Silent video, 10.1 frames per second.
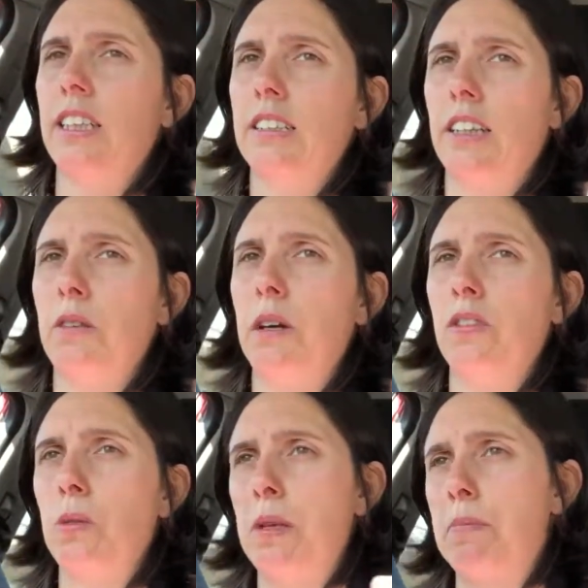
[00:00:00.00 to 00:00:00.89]
so we're
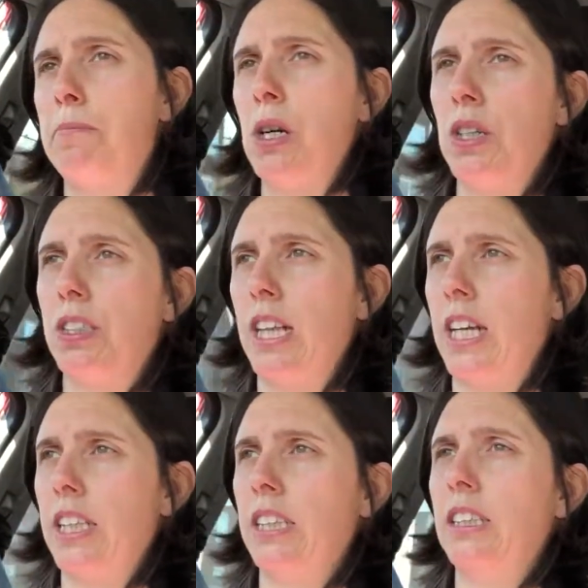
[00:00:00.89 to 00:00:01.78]
having a big
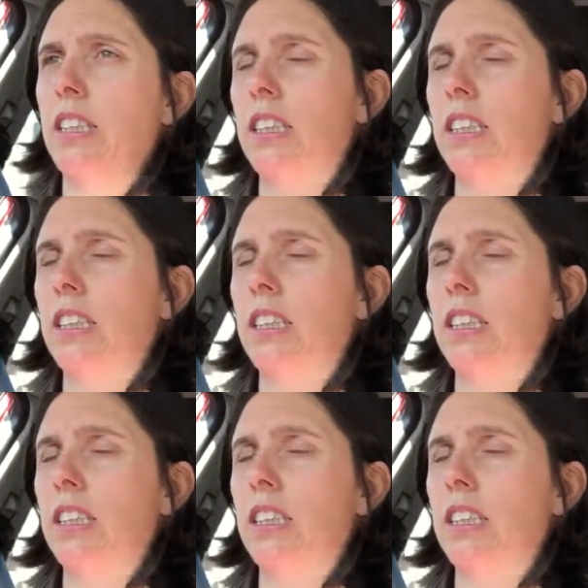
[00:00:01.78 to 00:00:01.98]
birthday